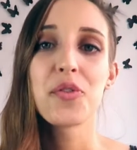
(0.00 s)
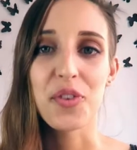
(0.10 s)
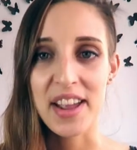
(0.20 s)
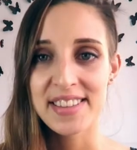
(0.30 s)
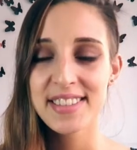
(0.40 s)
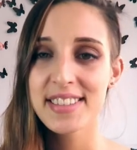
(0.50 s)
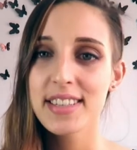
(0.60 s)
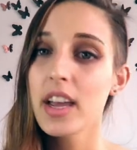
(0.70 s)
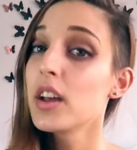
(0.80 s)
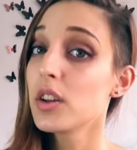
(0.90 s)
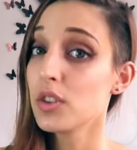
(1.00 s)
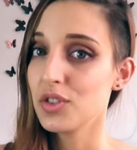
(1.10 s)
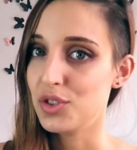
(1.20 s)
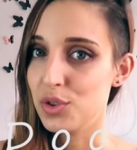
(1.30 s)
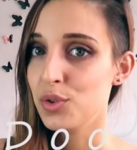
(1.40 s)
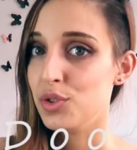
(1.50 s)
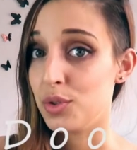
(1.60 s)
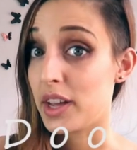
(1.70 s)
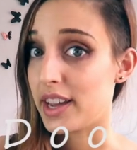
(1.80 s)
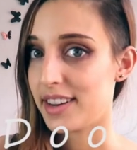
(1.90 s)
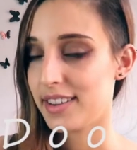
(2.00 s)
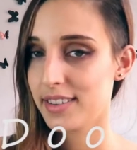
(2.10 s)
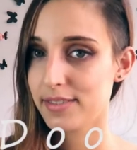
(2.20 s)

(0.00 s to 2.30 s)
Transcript: Friends do do that.